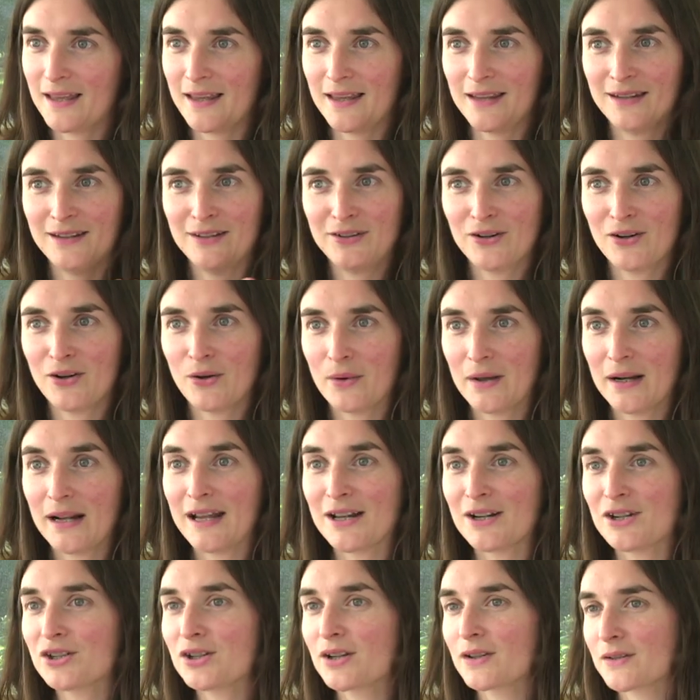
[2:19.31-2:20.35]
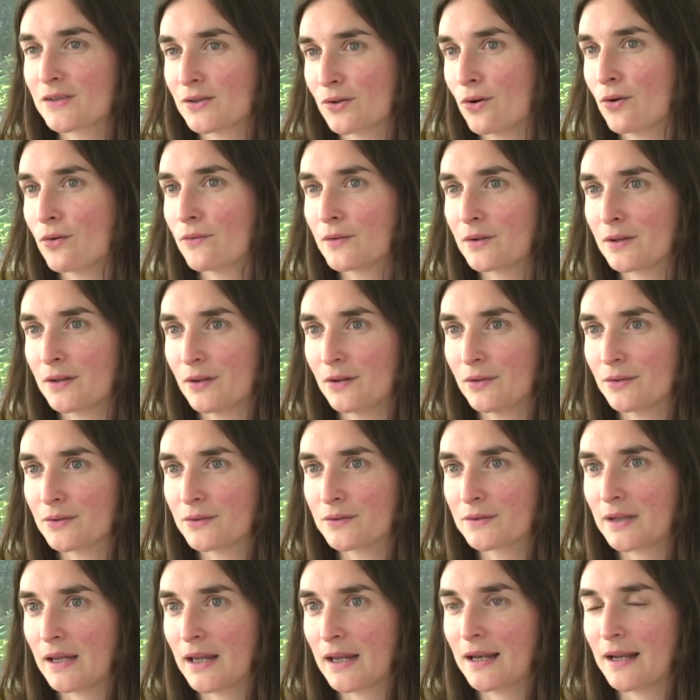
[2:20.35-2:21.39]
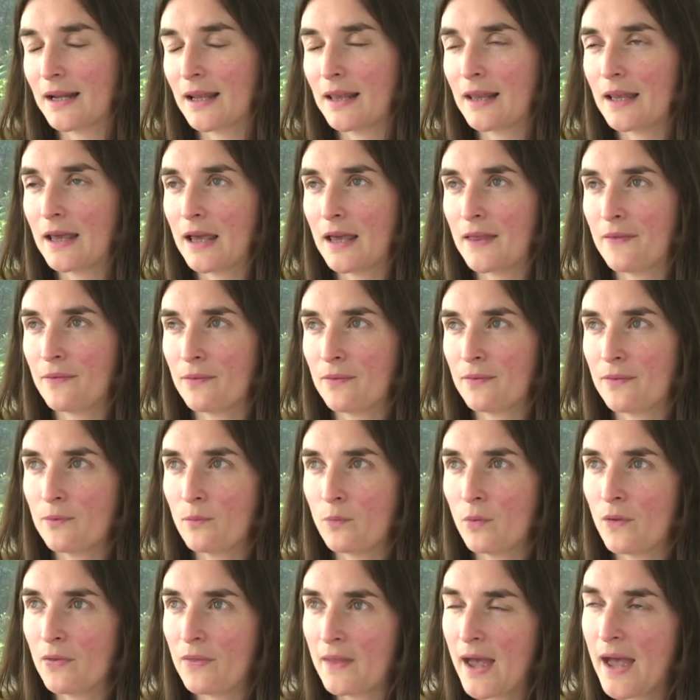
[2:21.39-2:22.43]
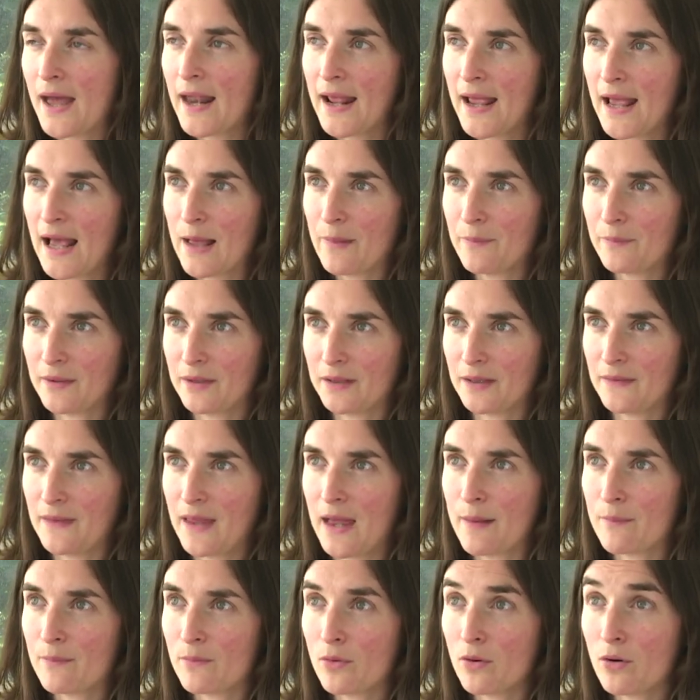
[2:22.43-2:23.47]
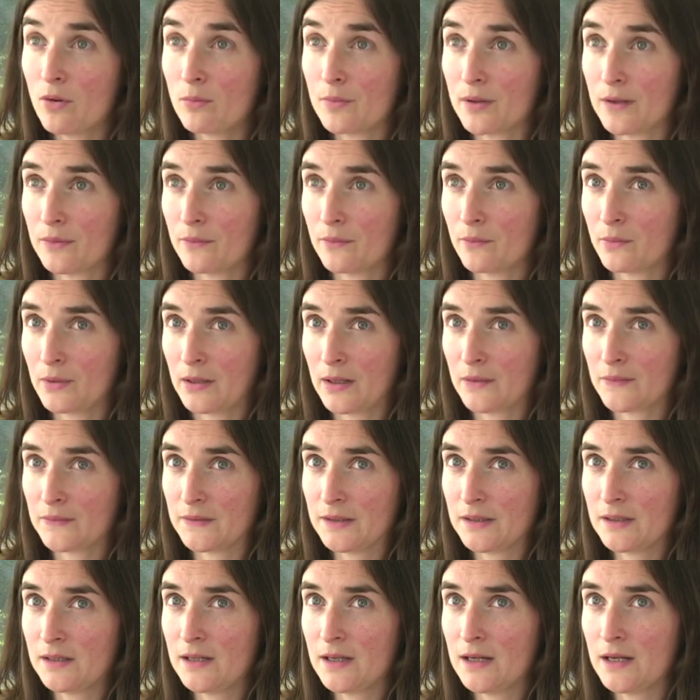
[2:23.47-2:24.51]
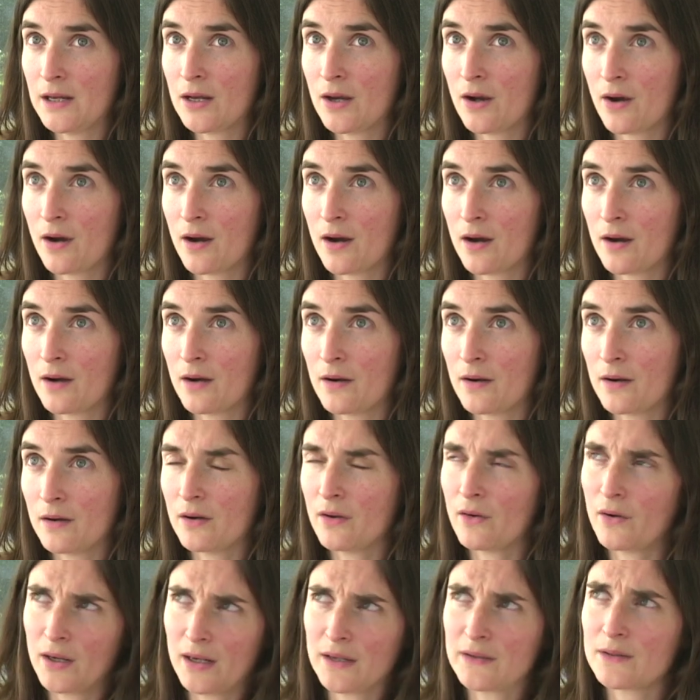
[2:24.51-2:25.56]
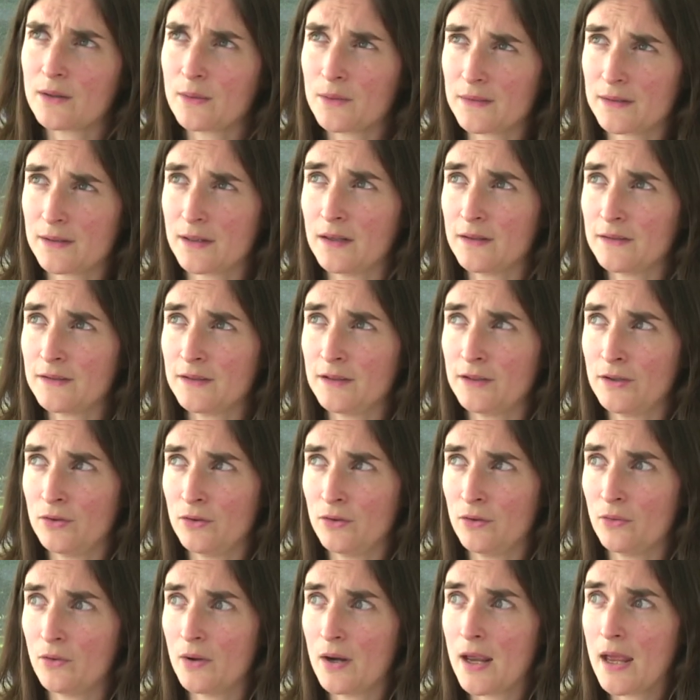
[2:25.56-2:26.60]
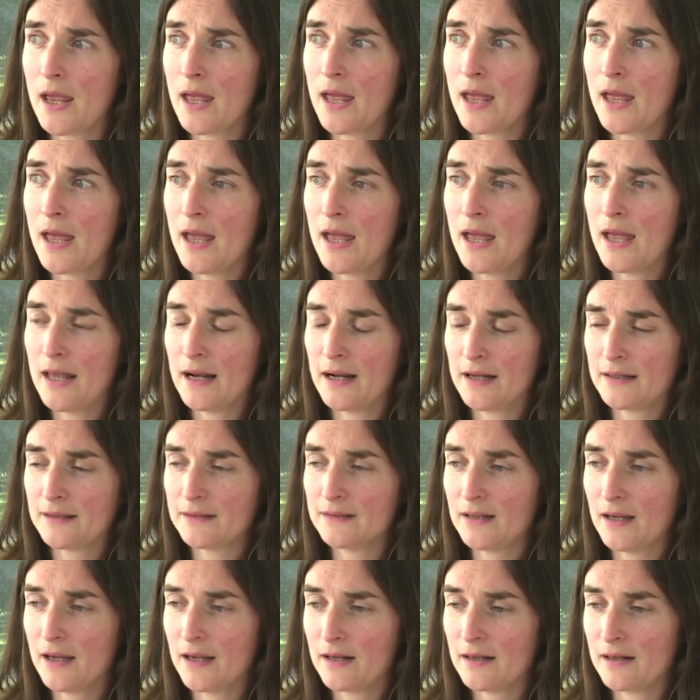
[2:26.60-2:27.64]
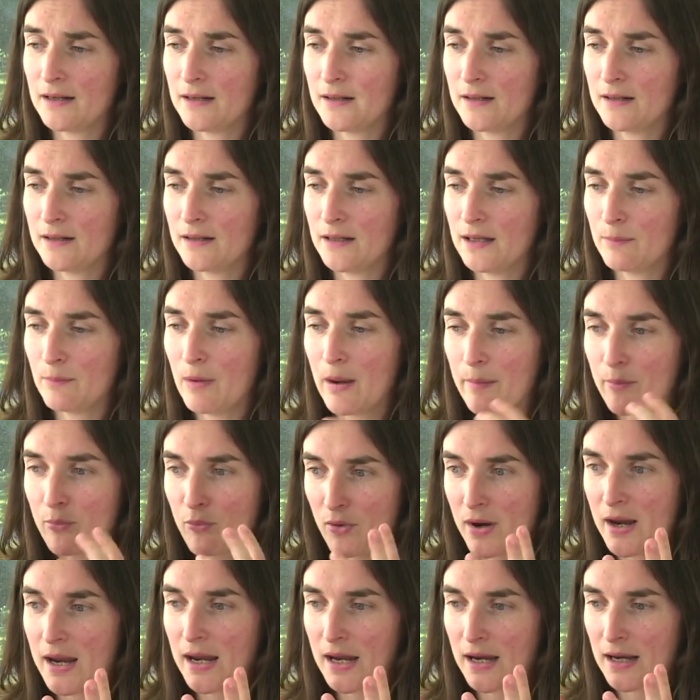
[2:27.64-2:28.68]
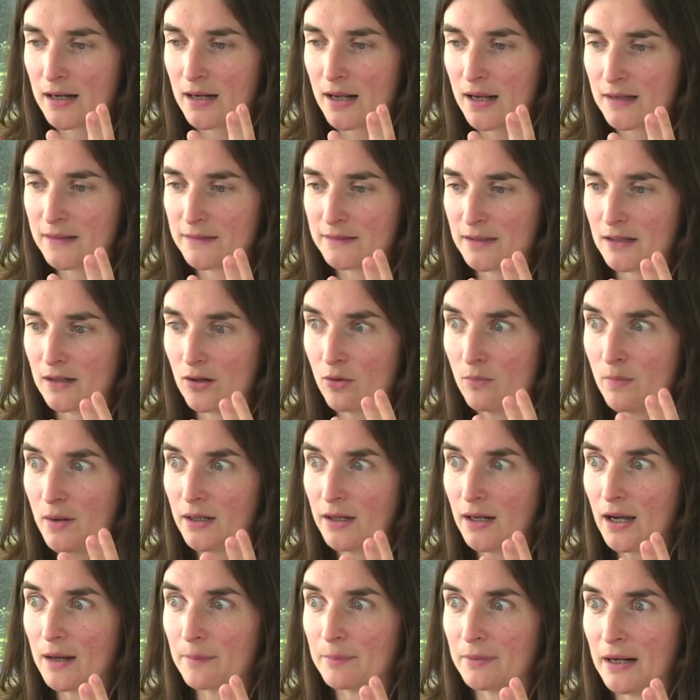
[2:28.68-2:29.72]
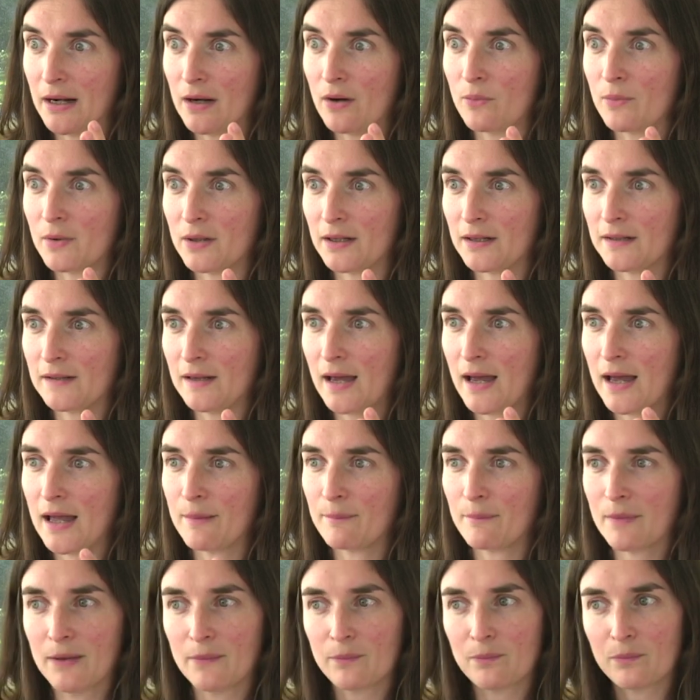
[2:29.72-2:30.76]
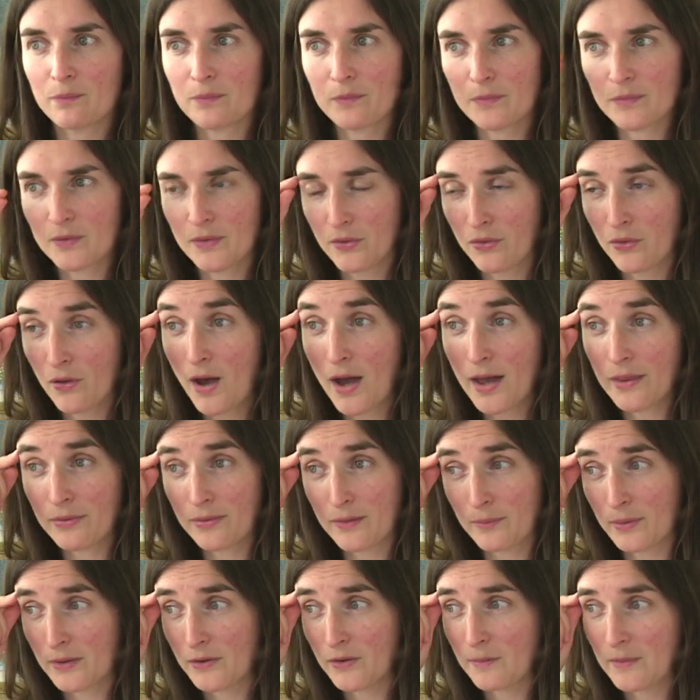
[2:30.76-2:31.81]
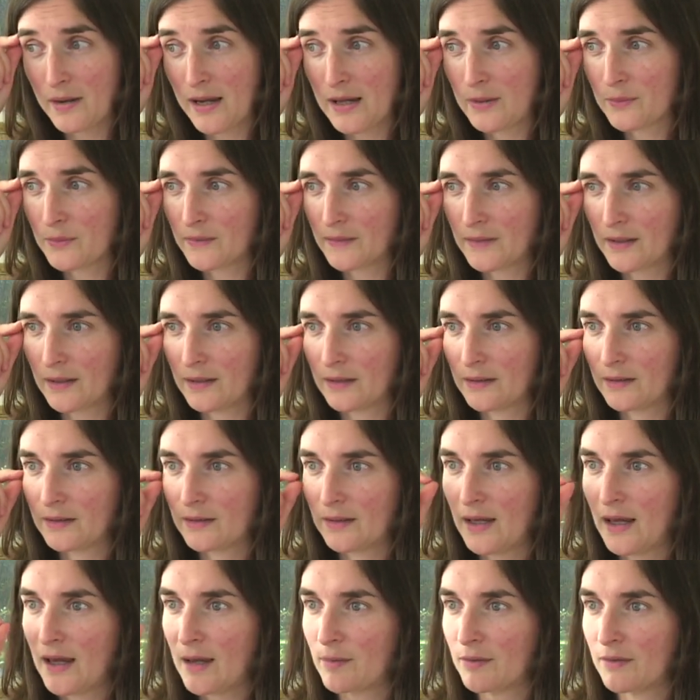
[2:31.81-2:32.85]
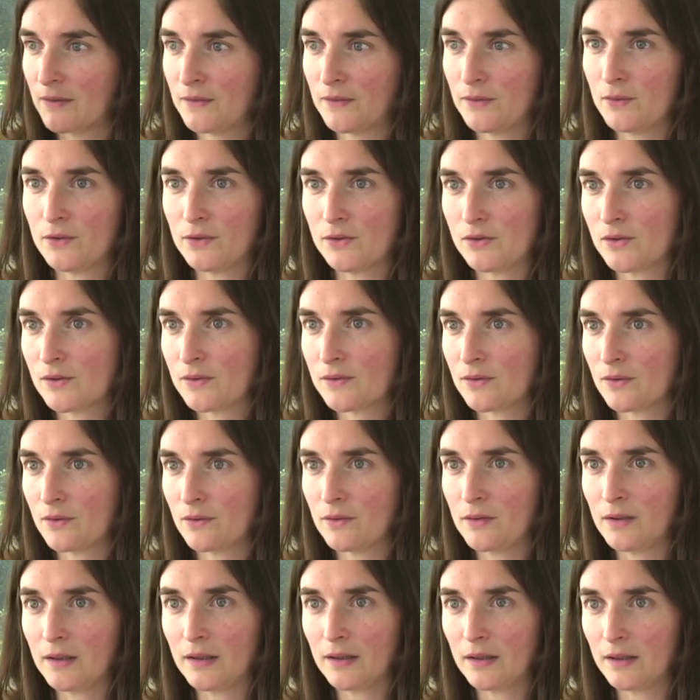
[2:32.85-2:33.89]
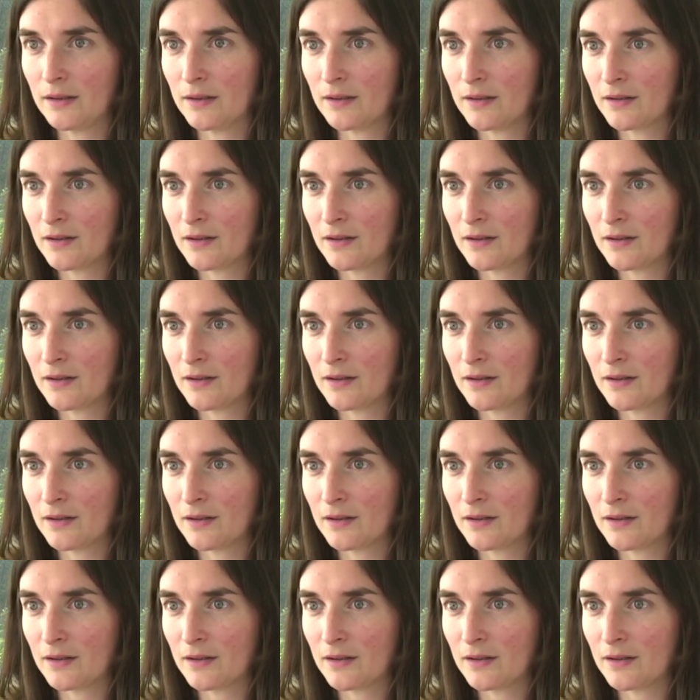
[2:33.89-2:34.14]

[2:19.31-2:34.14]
You know, and I had just overdosed. And, and when that happened, in that moment, when I was in the E R, no, I guess I was in I C U, and I said, in my brain, I said, oh my God, but I don't want to die. My thought that went through my head was like, yeah, but Sue, you just O D'd.